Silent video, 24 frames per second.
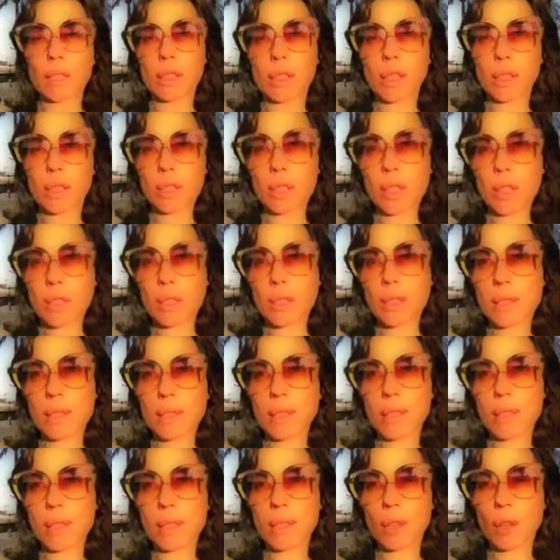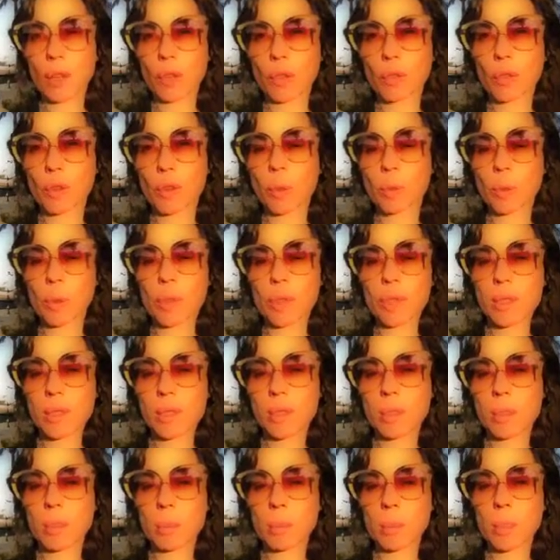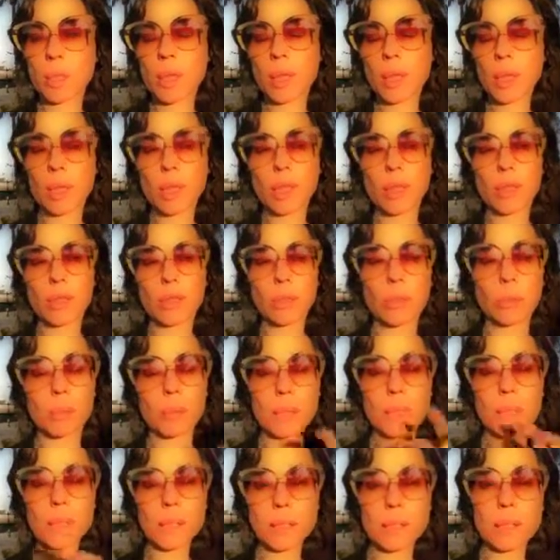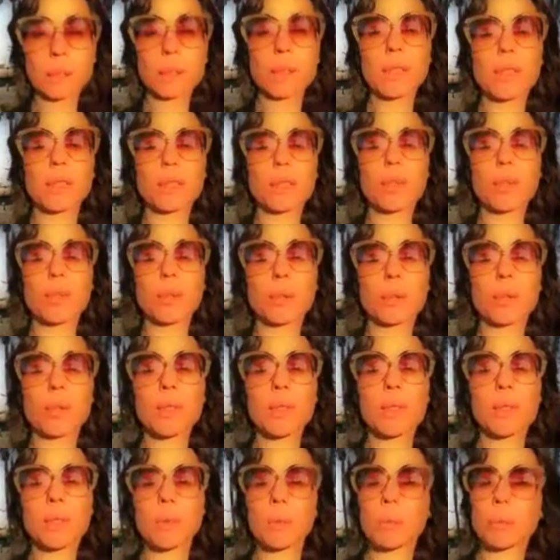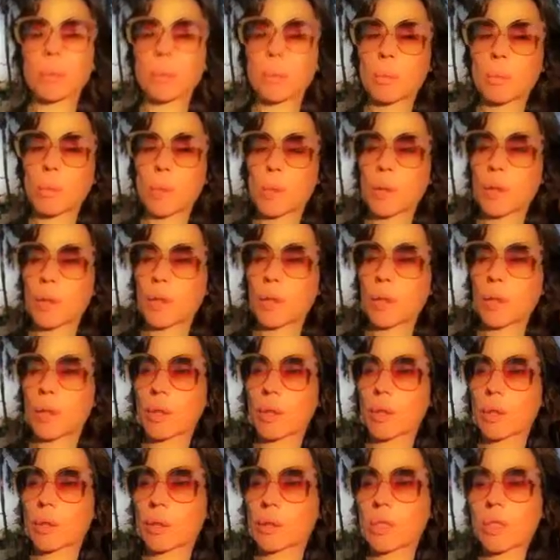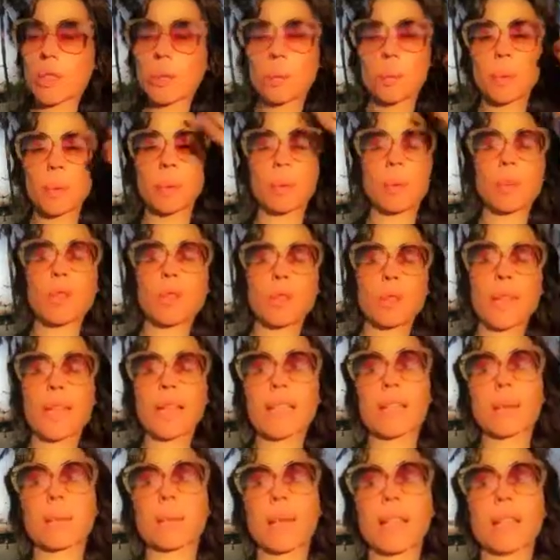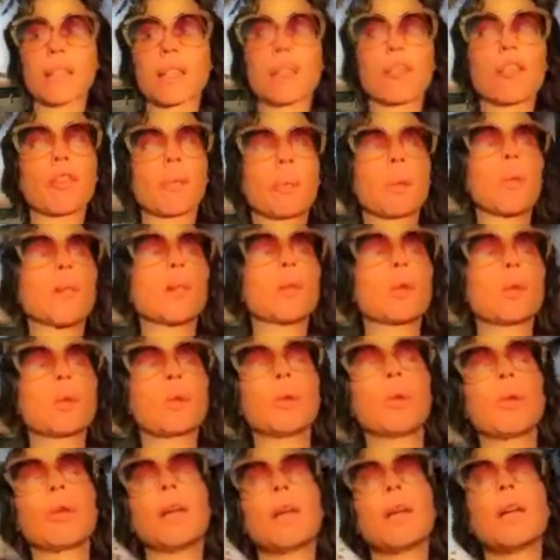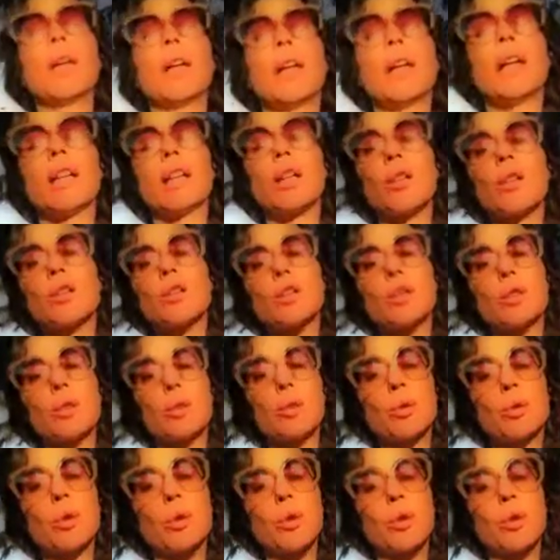agency of tourism, the ministry of tourism, the spiritual aspect of Peru, and also